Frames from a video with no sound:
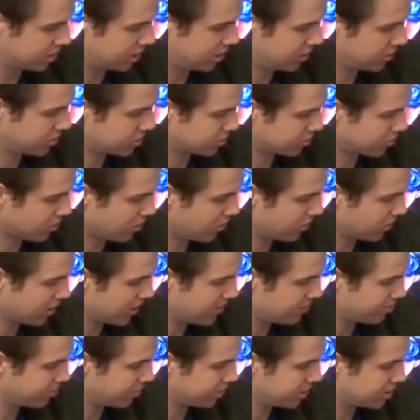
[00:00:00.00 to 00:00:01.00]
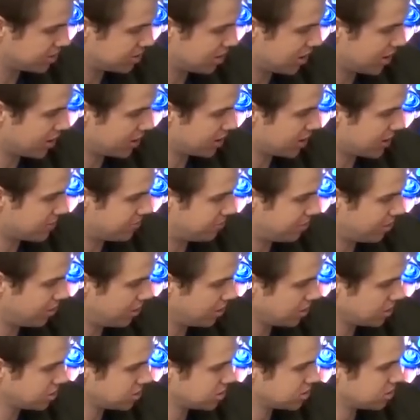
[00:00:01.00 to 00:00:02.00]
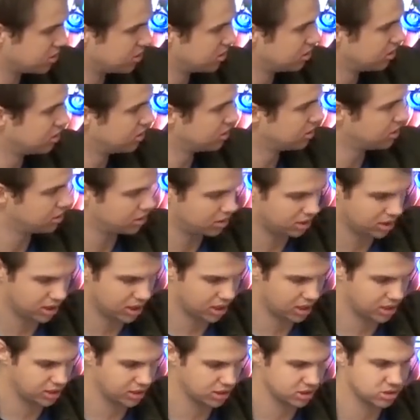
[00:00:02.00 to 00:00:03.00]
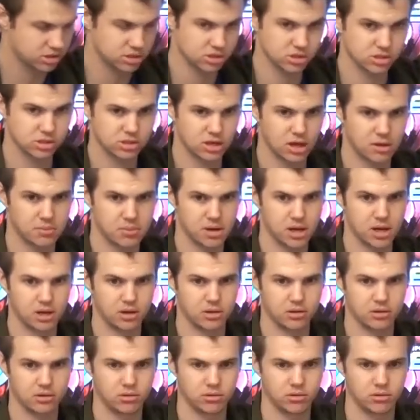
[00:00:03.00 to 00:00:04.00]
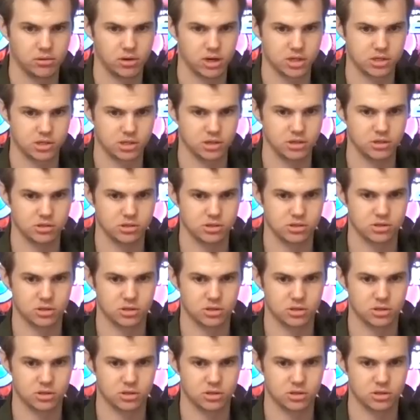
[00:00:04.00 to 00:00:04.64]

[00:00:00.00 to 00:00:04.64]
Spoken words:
It was rolled up pretty tight in that box, and it's just come out nice and loose.